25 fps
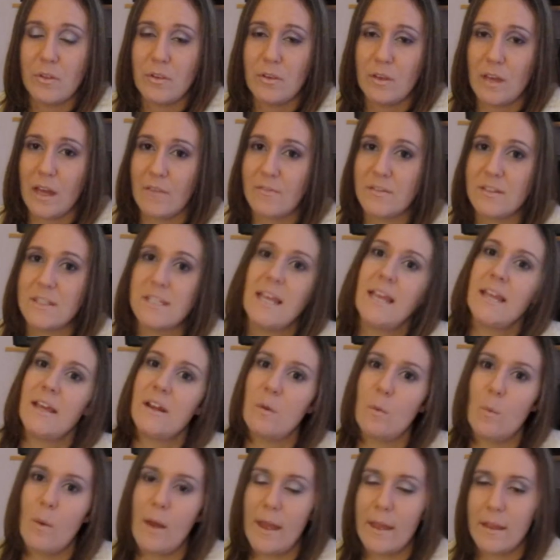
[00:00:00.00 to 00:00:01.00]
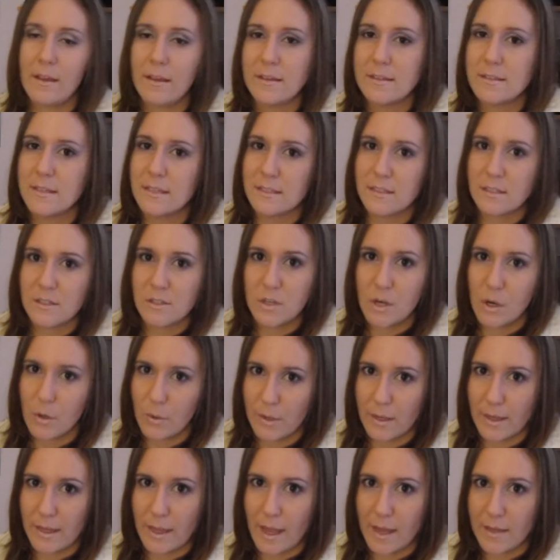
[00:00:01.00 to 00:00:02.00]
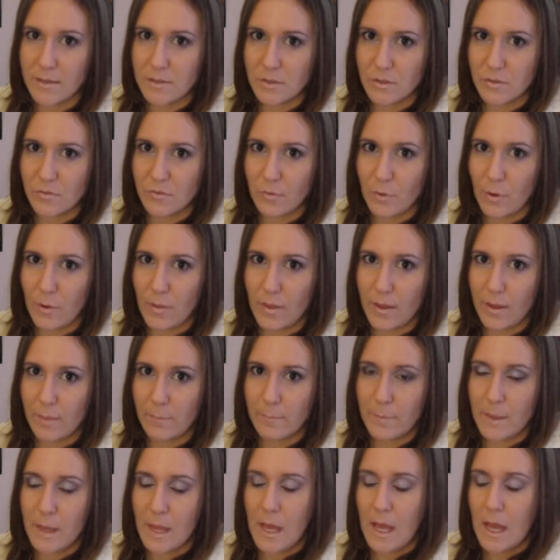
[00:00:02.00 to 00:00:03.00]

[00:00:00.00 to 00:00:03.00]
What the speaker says: you have to take it away because it's a choking hazard for them.